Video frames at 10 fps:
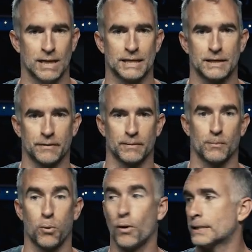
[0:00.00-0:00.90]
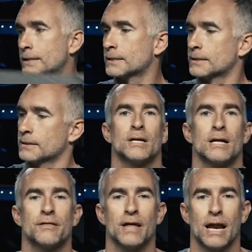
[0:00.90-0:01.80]
at different points
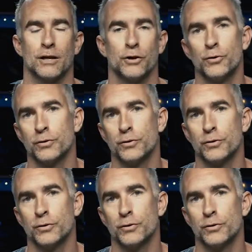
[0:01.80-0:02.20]
that you